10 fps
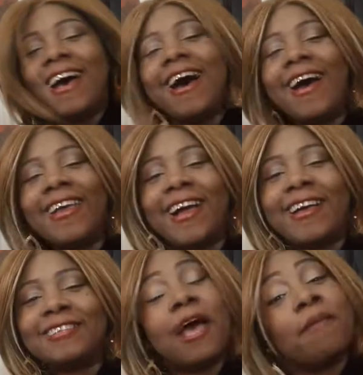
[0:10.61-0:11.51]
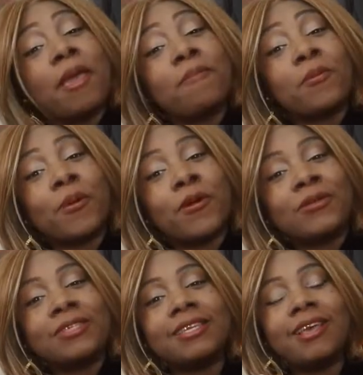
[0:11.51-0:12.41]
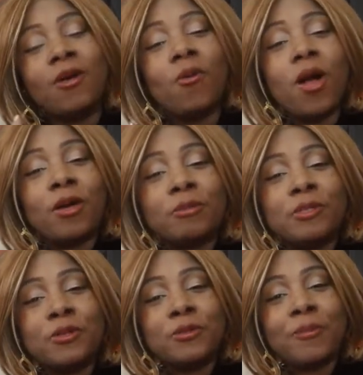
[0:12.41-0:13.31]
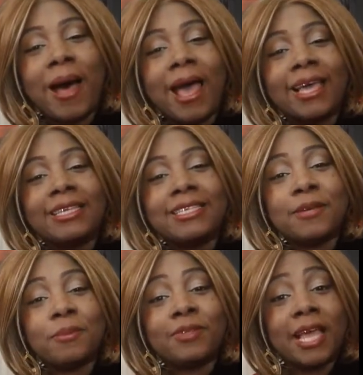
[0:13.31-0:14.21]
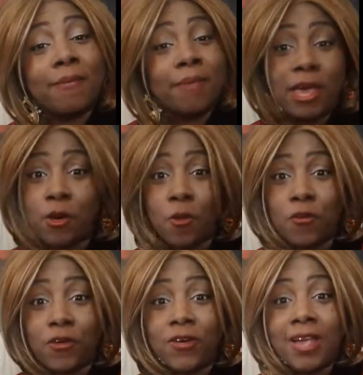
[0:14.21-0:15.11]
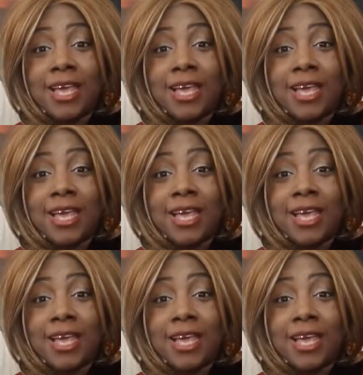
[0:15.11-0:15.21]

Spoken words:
Hi, guys. I'm April Burns. Welcome to my Tip of Day Makeover.